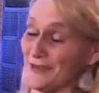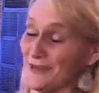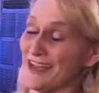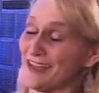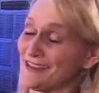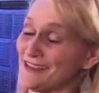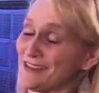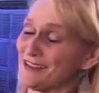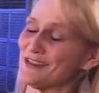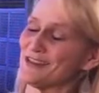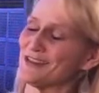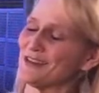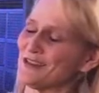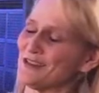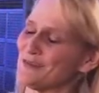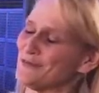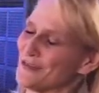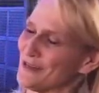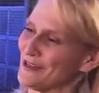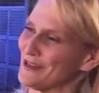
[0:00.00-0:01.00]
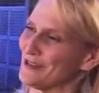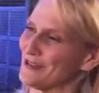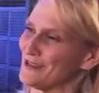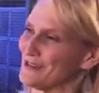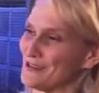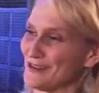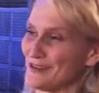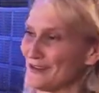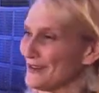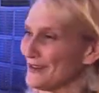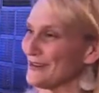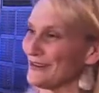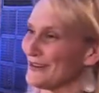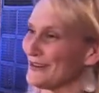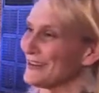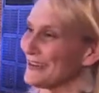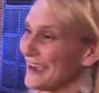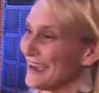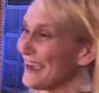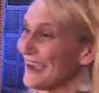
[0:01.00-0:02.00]
West, workers are
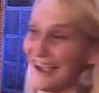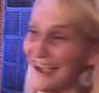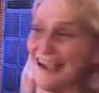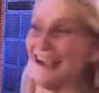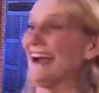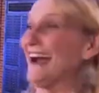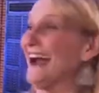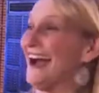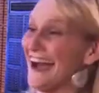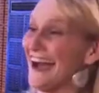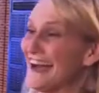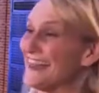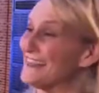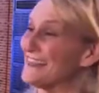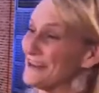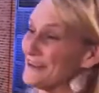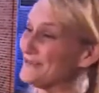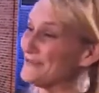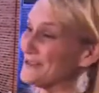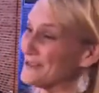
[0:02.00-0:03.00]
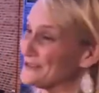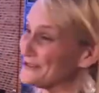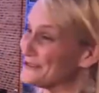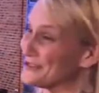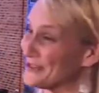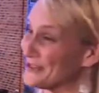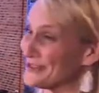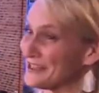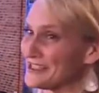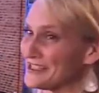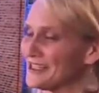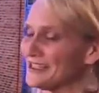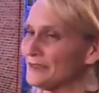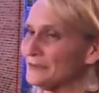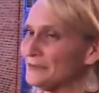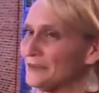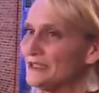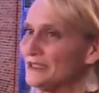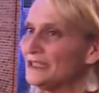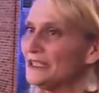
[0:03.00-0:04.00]
on their phones all the
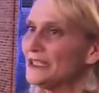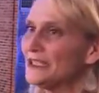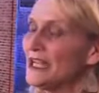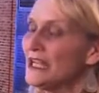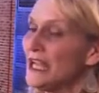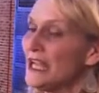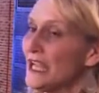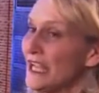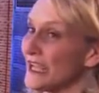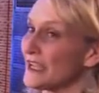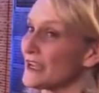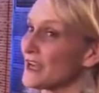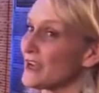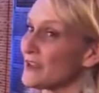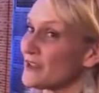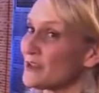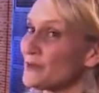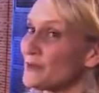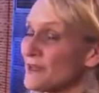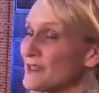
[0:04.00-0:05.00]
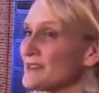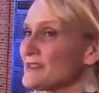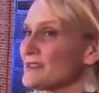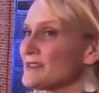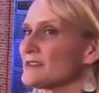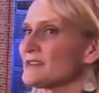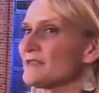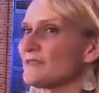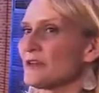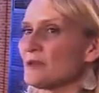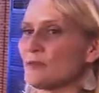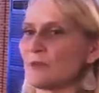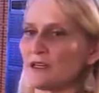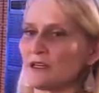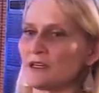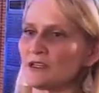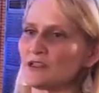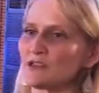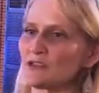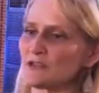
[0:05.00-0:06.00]
time. In other places in developing
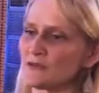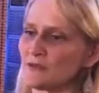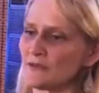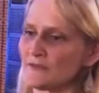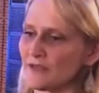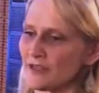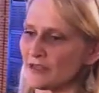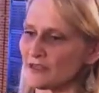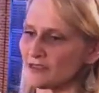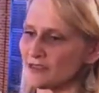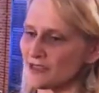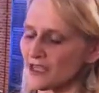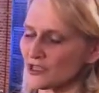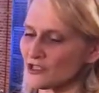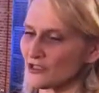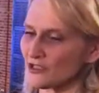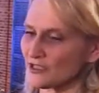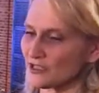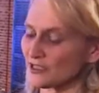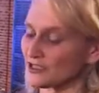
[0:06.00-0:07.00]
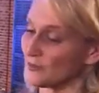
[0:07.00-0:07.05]
countries, we found it's actually